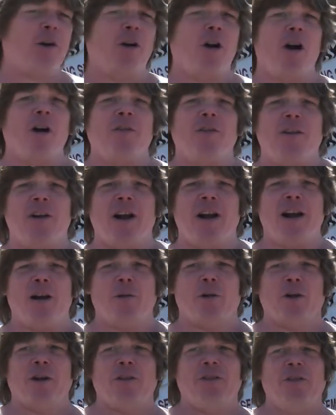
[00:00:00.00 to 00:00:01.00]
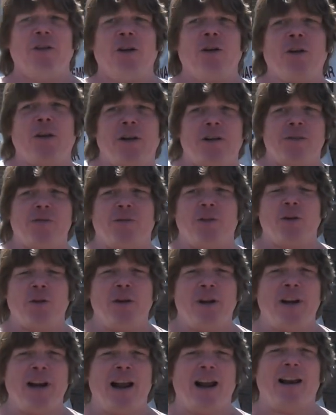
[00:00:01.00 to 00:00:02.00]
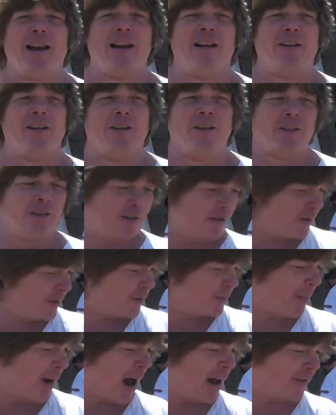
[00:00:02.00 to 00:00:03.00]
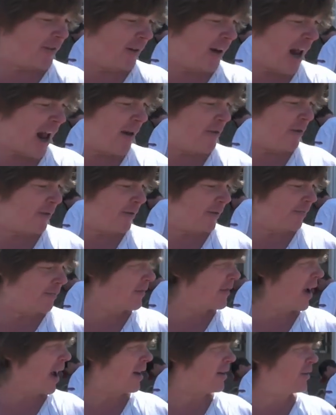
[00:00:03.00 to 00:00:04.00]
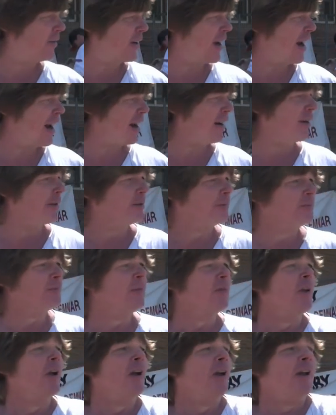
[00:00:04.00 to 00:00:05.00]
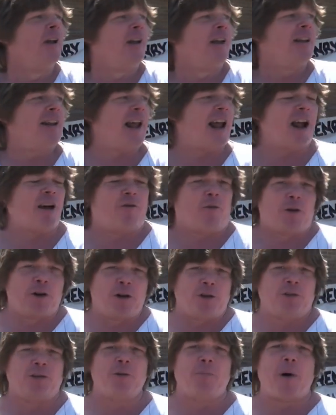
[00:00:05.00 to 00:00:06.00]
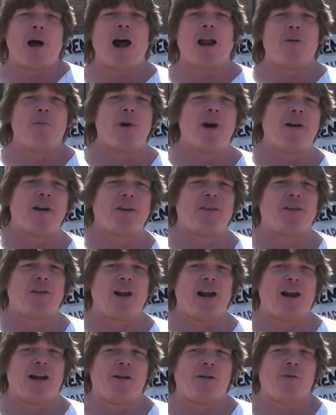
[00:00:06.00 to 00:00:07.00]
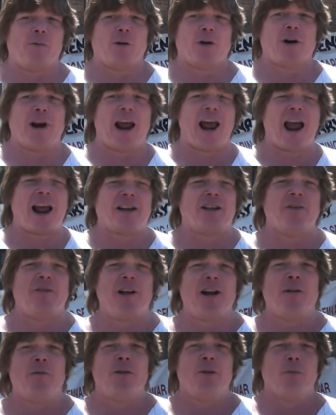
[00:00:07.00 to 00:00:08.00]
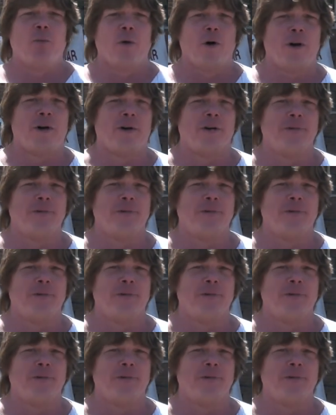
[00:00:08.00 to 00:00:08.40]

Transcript: off, and then we're going to fill in any spots that haven't gotten sand. Now, if we're using the polymeric sand, we're going to activate it with water.